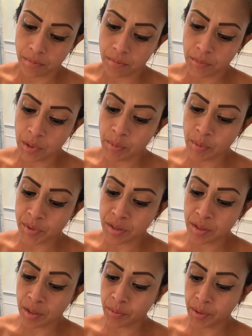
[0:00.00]
I'm
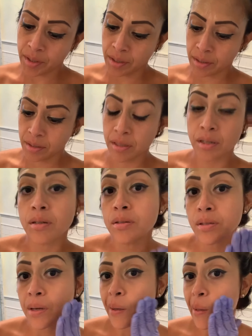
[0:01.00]
almost done with it because I
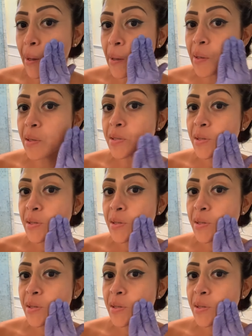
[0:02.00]
use it a lot.